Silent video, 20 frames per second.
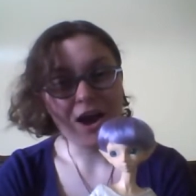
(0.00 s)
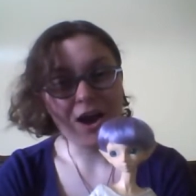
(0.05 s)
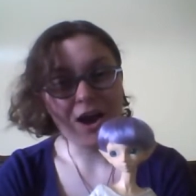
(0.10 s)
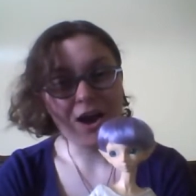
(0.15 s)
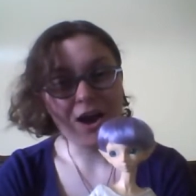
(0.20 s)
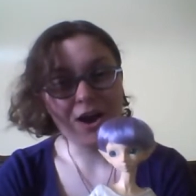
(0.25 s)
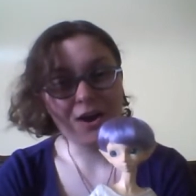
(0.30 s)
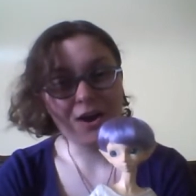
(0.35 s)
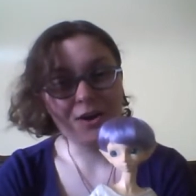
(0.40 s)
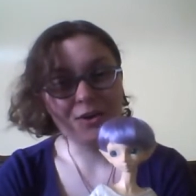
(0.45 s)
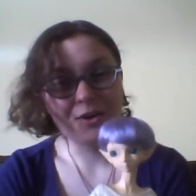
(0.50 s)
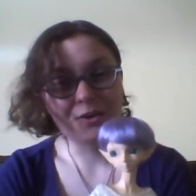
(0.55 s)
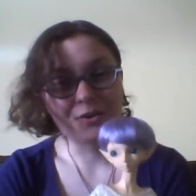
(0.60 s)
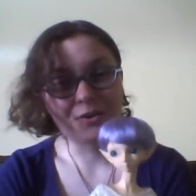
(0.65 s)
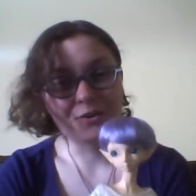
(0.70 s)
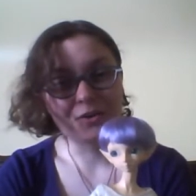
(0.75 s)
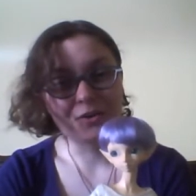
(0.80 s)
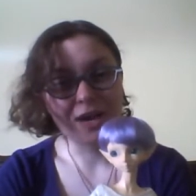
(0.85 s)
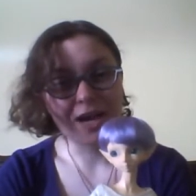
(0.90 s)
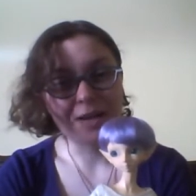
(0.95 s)
oh
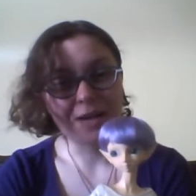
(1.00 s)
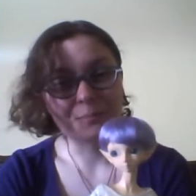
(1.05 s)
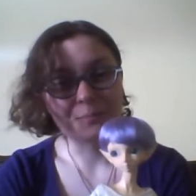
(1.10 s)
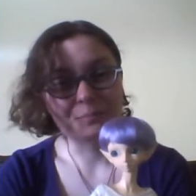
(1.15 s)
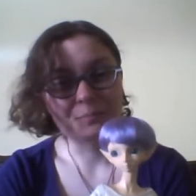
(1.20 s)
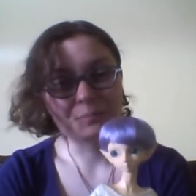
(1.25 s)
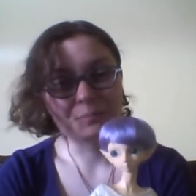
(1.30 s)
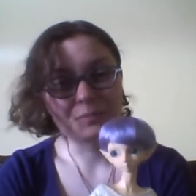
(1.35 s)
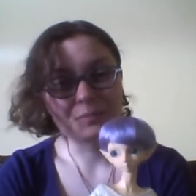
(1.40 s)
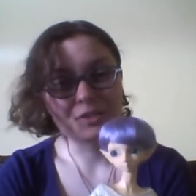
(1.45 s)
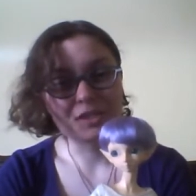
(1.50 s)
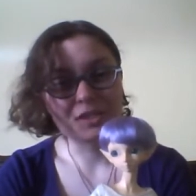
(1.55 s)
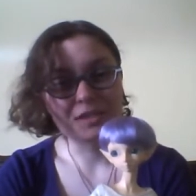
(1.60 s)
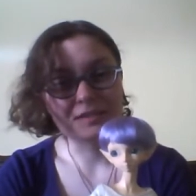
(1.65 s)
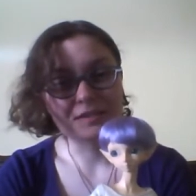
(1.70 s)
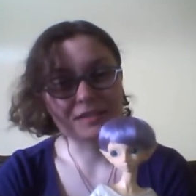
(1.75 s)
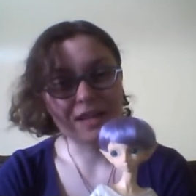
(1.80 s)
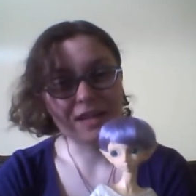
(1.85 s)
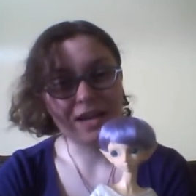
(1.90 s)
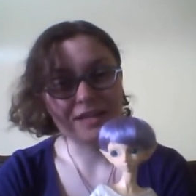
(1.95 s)
crap,
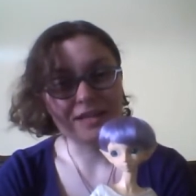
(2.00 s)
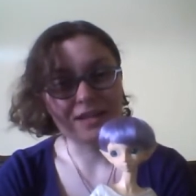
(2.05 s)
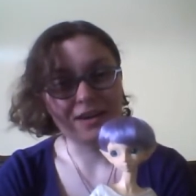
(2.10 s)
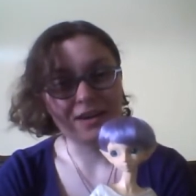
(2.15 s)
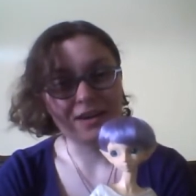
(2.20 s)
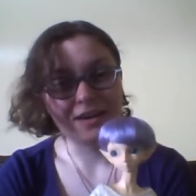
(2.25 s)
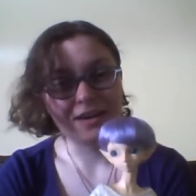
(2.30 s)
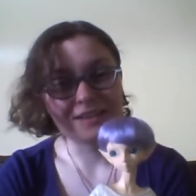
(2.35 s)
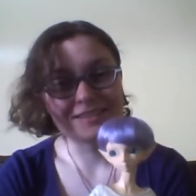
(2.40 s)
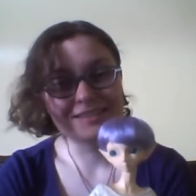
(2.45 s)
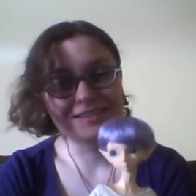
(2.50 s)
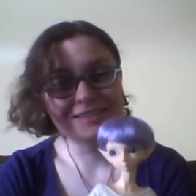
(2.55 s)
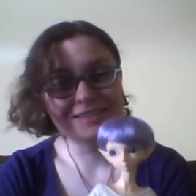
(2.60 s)
she's kinda hot.